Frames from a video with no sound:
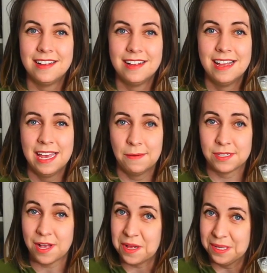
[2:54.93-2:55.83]
It was
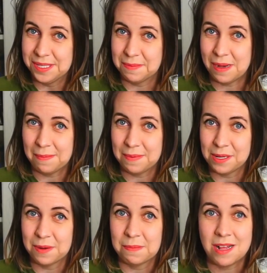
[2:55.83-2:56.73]
also popular
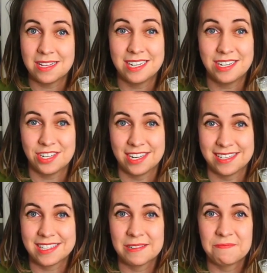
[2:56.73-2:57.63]
with politicians.